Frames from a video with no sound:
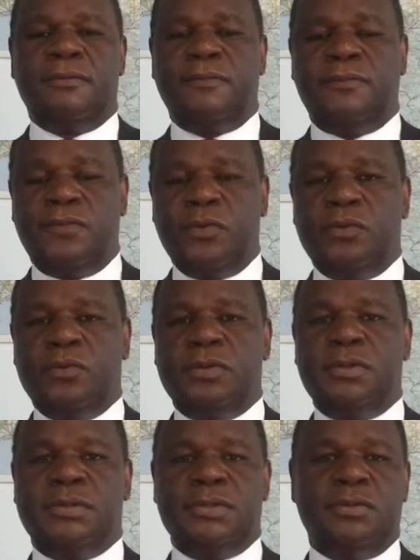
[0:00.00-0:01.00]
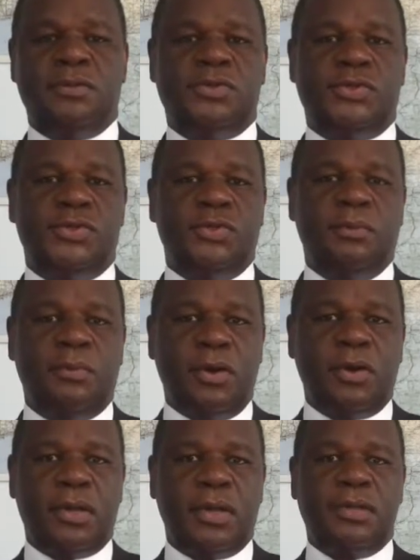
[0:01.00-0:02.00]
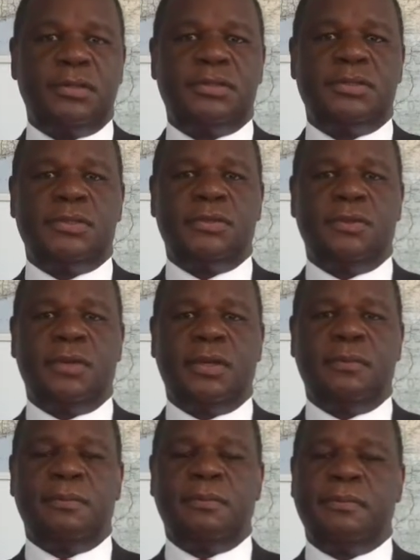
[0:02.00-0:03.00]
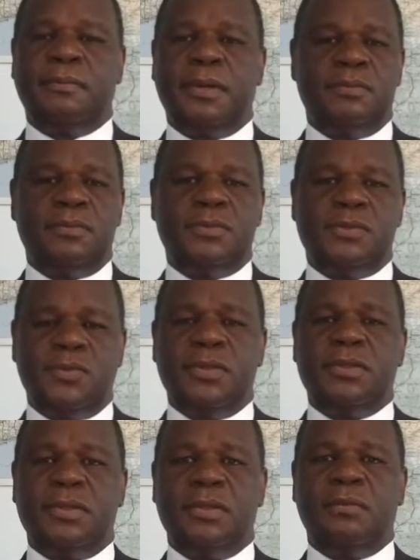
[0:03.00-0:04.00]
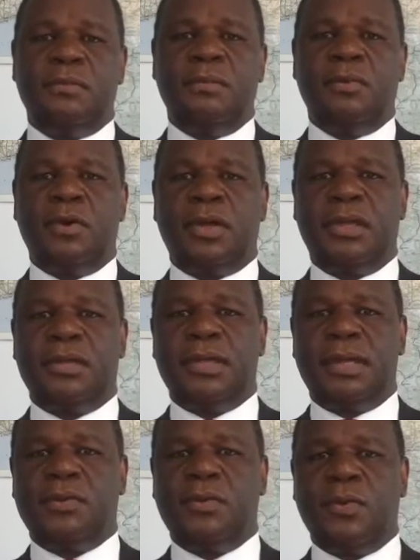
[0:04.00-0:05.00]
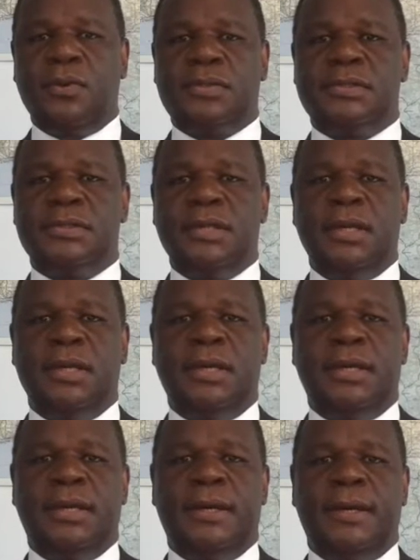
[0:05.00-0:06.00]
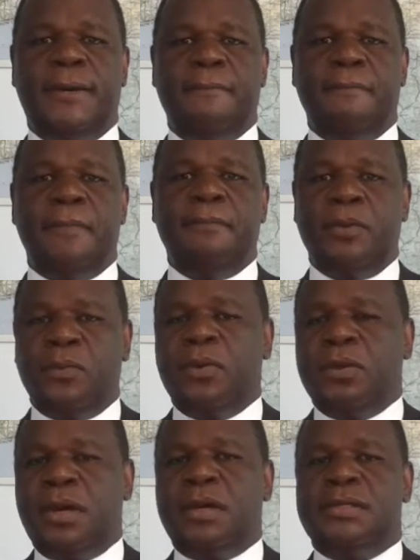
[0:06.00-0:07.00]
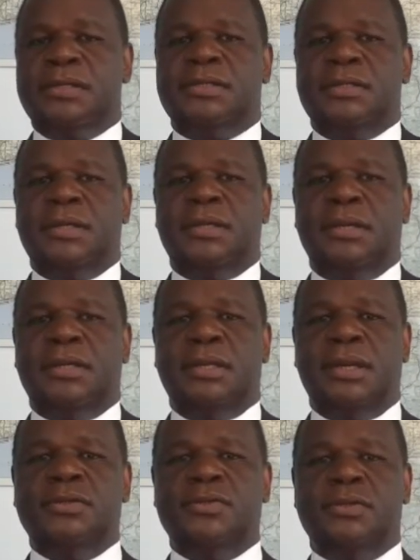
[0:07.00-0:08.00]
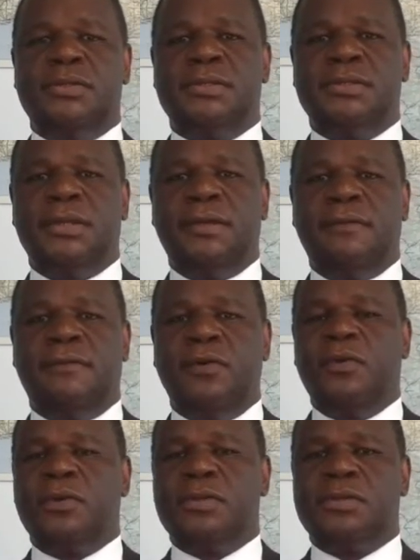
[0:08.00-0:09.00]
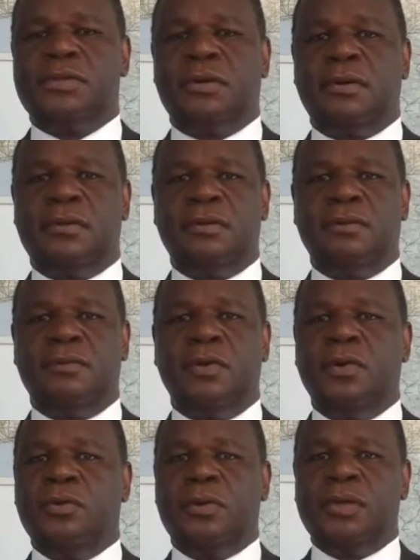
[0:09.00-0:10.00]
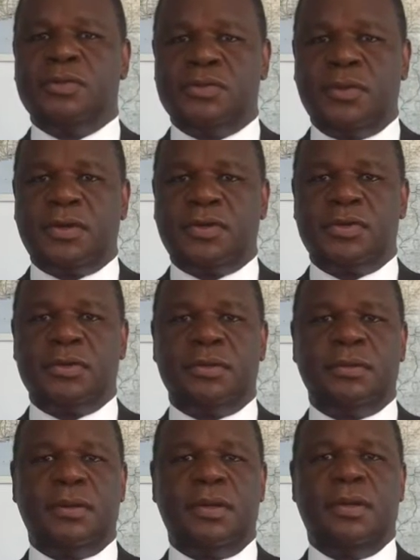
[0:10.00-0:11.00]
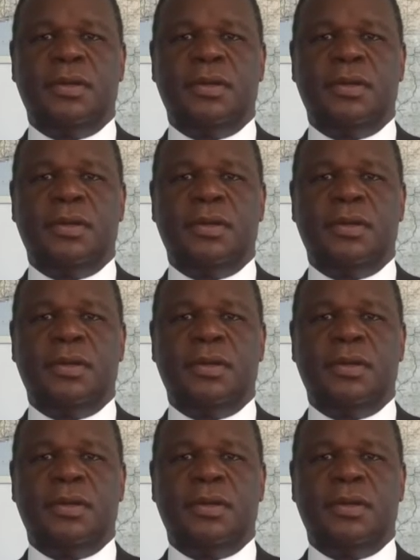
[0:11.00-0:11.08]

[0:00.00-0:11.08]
food centers to markets, to help strengthen market networks, but we're not an agency focused on road construction.